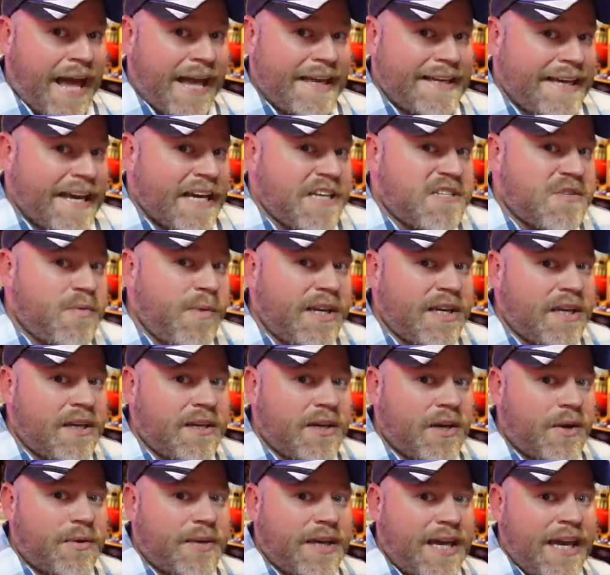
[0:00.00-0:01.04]
guess we can
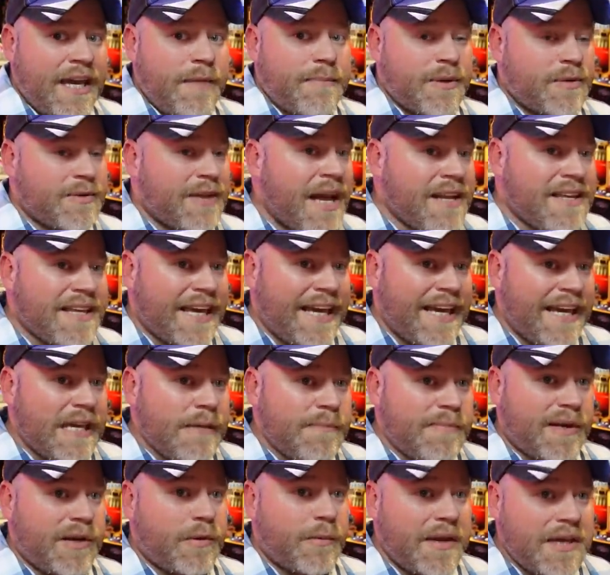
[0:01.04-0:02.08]
go camping. Well, not
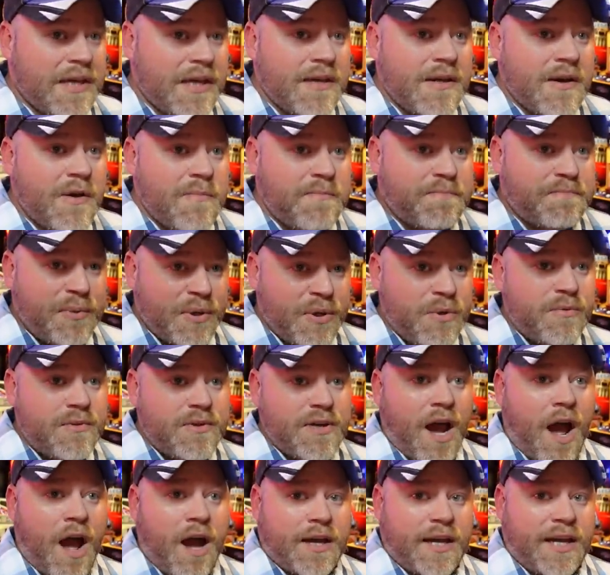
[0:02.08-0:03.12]
camping, we can go
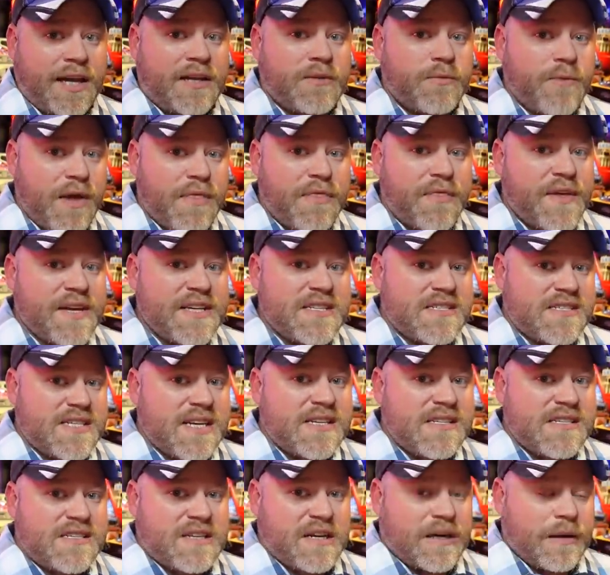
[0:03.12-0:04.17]
boondocking with this
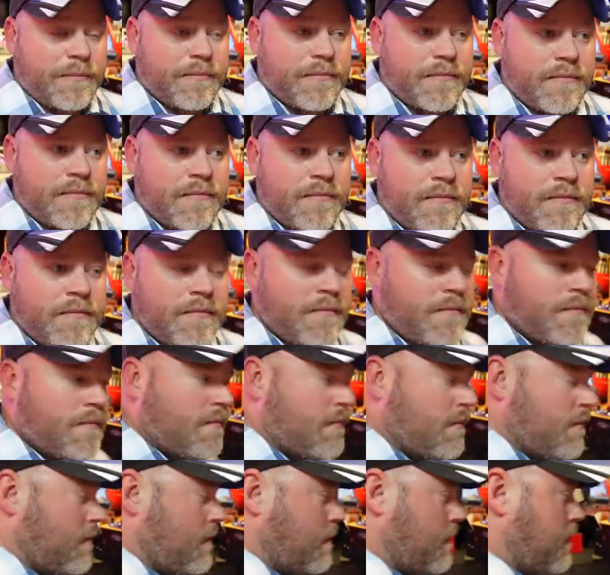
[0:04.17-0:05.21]
system.
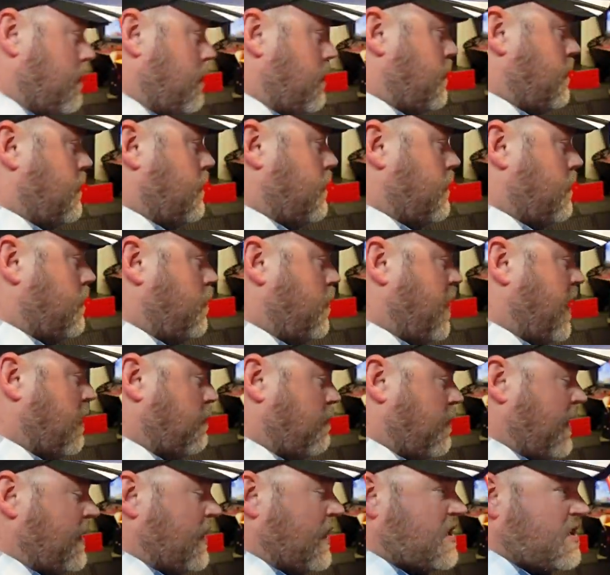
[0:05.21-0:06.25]
We
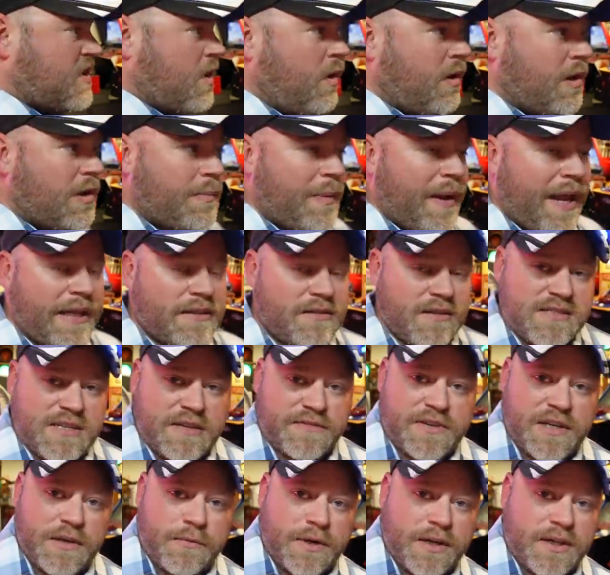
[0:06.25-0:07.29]
could bring the solar panels
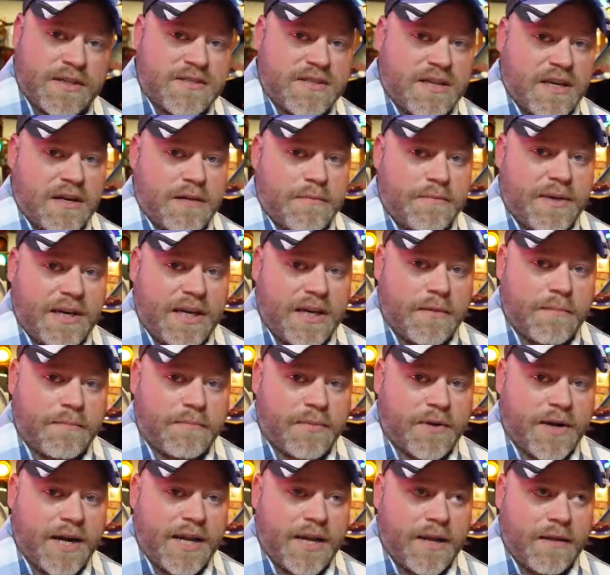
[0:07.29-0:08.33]
if there were just gonna be a
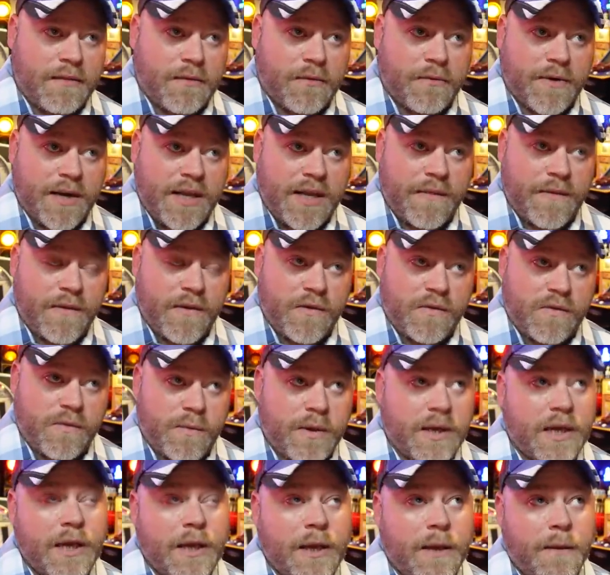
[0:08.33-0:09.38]
break in the rain this
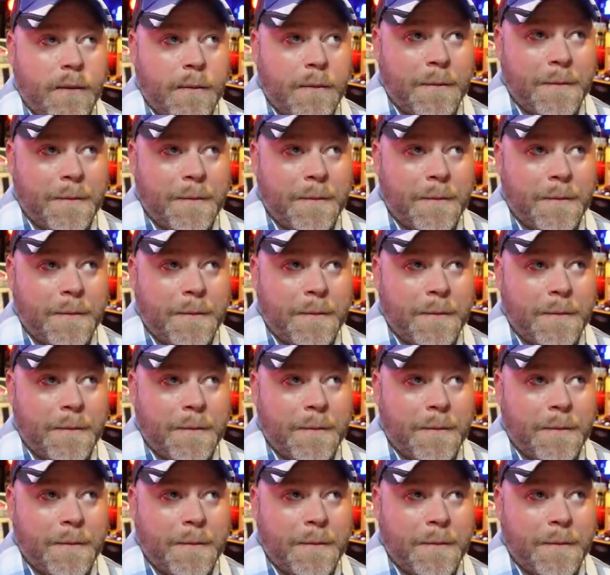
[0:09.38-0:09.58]
week.